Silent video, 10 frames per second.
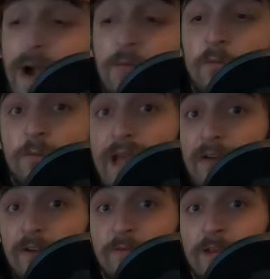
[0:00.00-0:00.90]
I will be
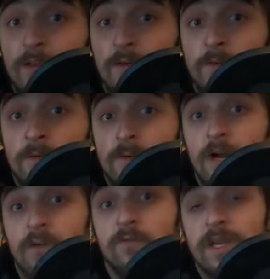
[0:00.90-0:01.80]
having a video
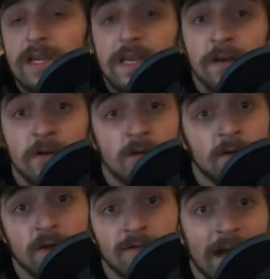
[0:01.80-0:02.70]
covering gear
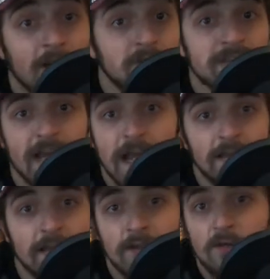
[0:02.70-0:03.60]
of
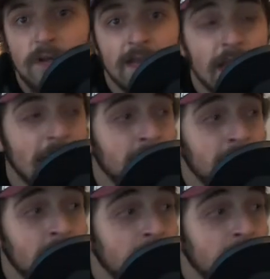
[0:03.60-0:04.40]
outside that you can get,